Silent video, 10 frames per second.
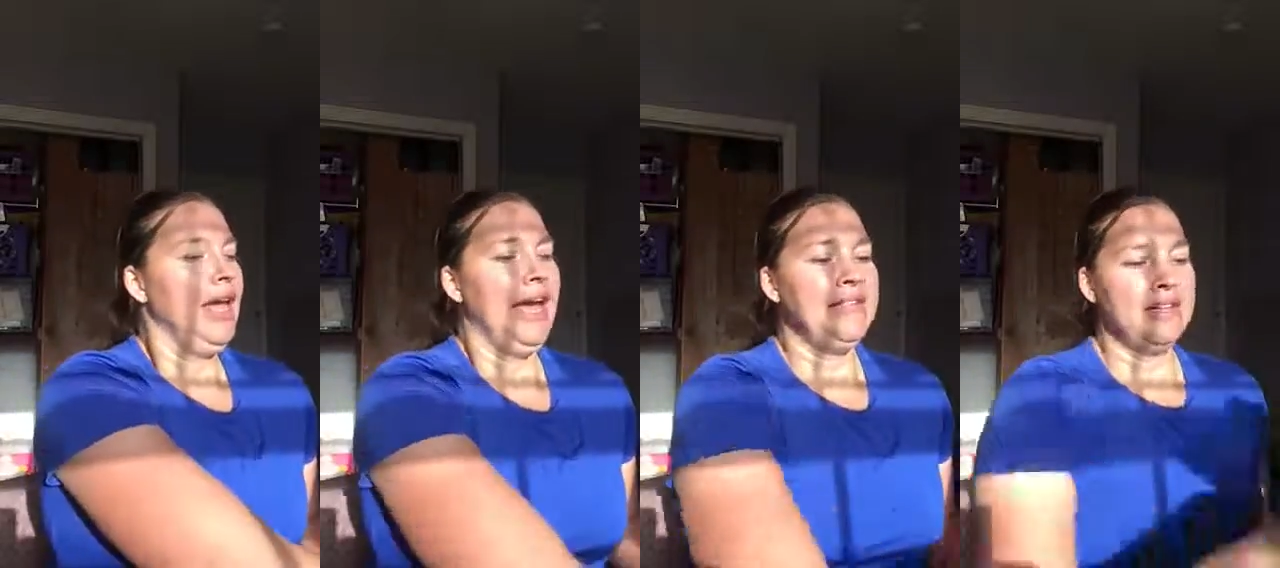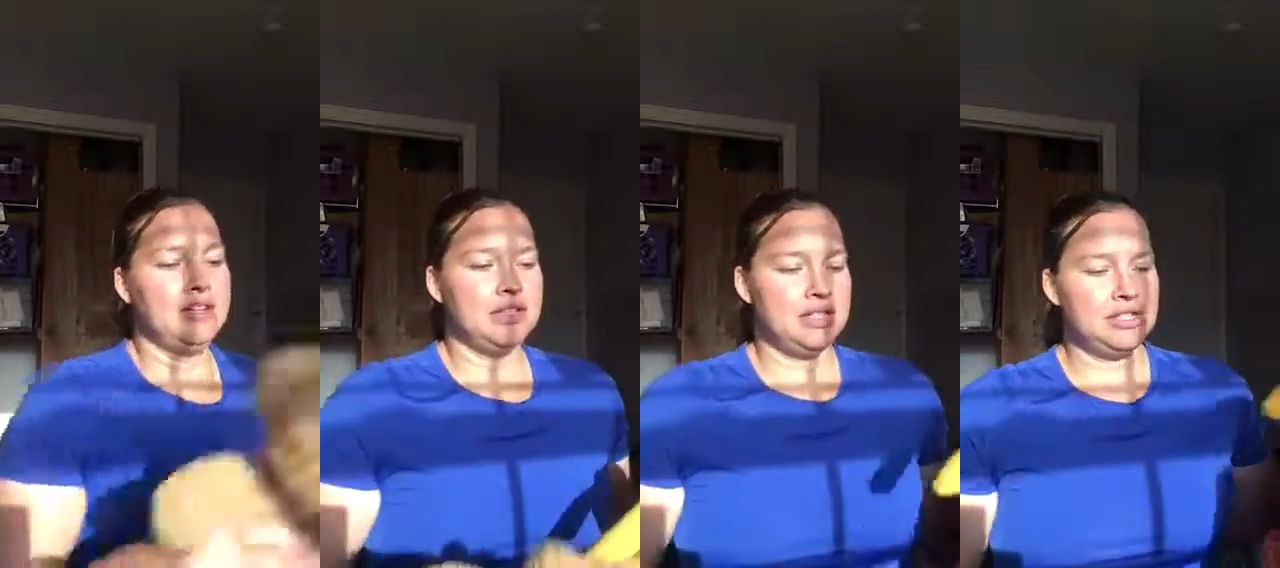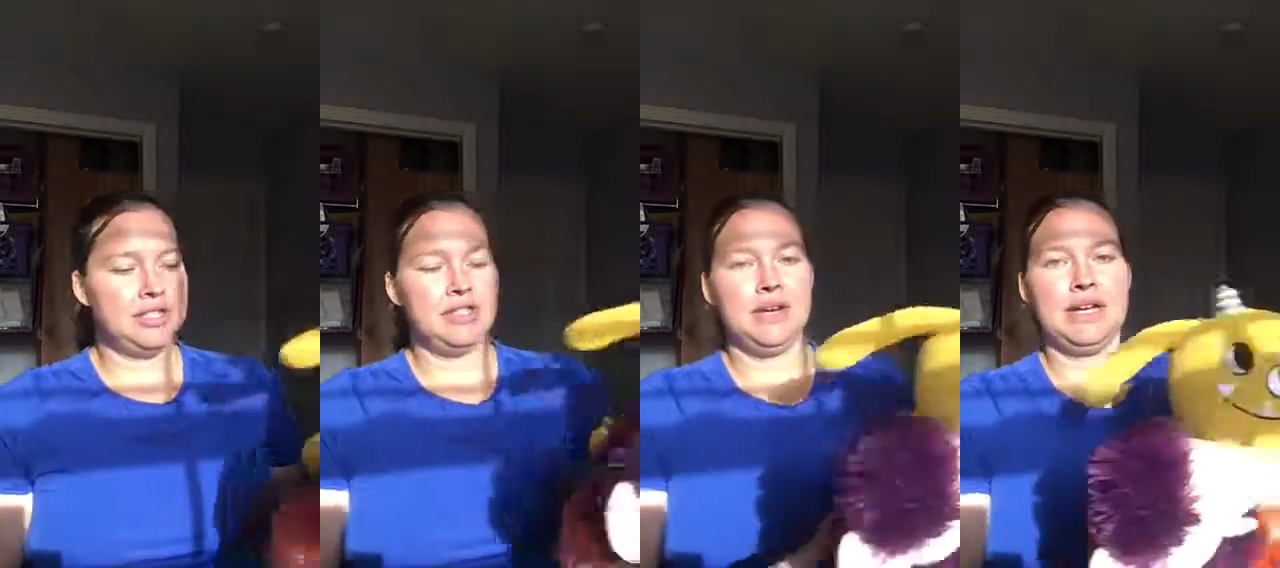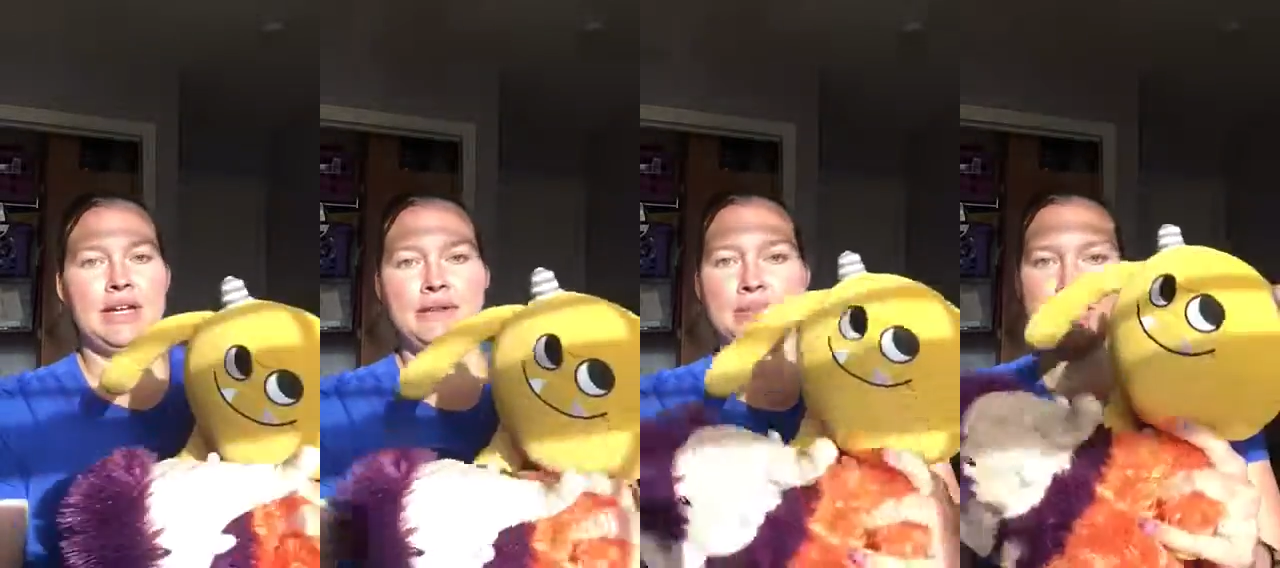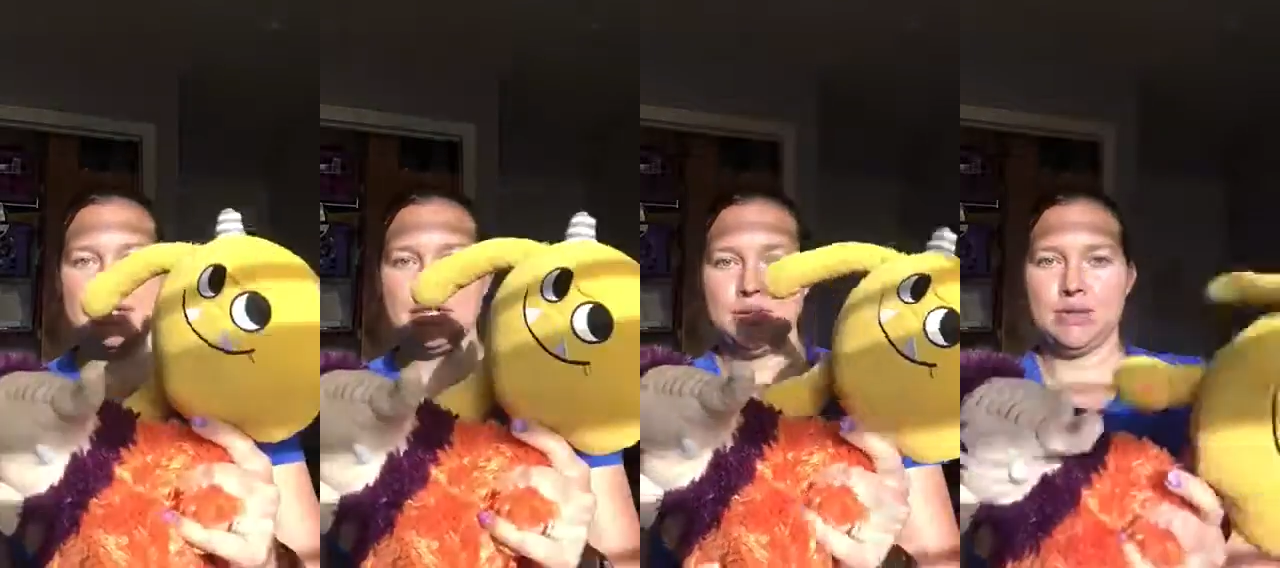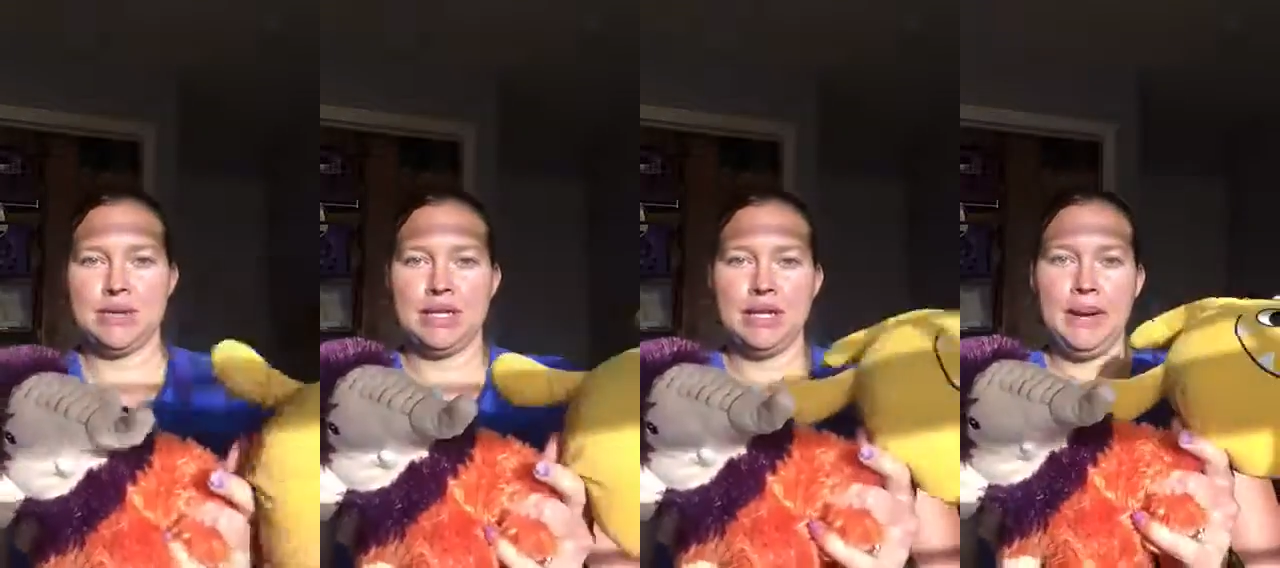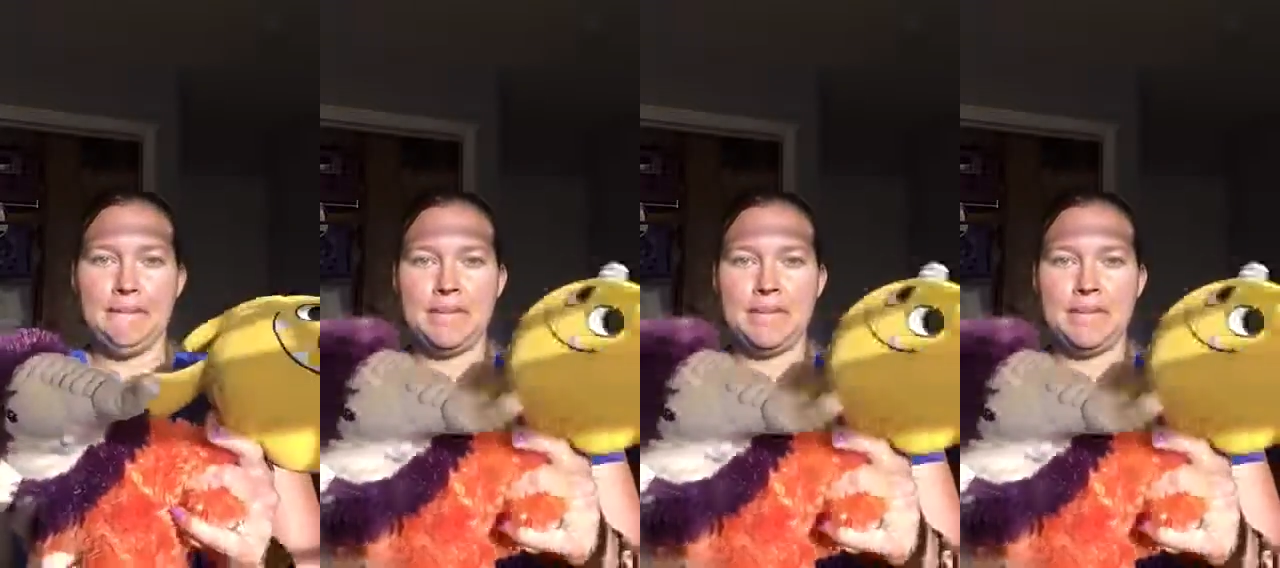And then you're going to do another message between